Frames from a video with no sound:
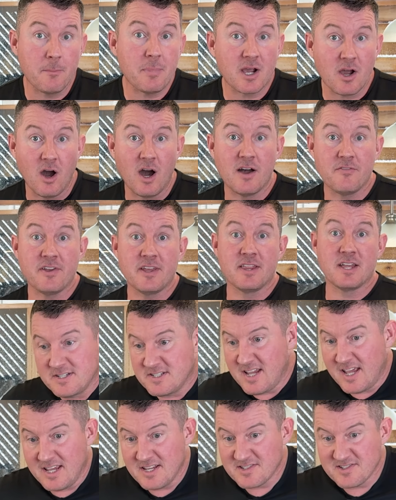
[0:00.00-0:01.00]
of coffee that
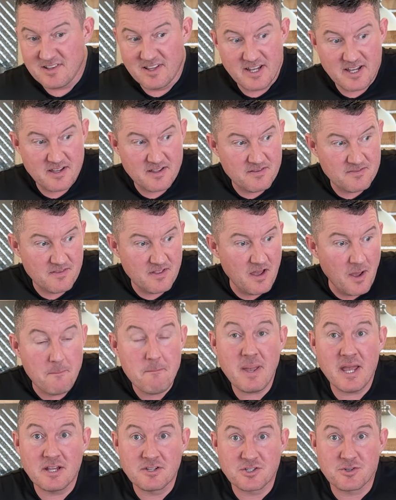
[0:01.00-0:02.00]
tastes like a
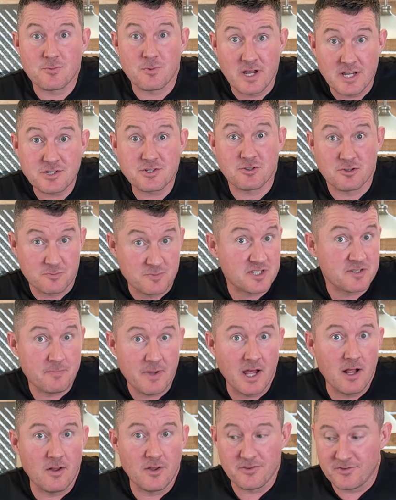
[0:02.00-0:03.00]
men's restroom
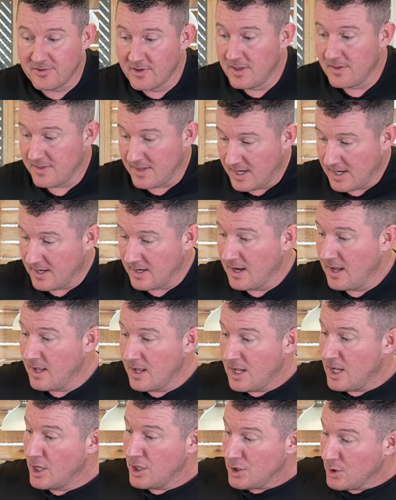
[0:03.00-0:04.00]
smells, then
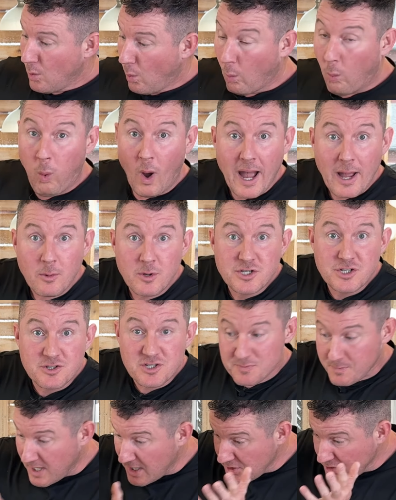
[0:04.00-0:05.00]
why would you
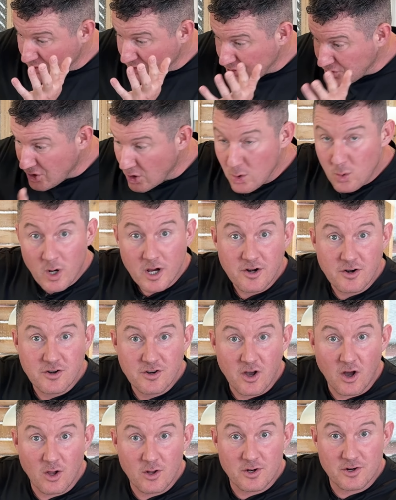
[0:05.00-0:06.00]
spend
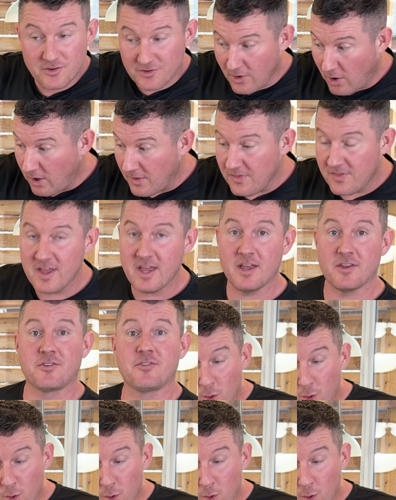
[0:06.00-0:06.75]
$200 on this?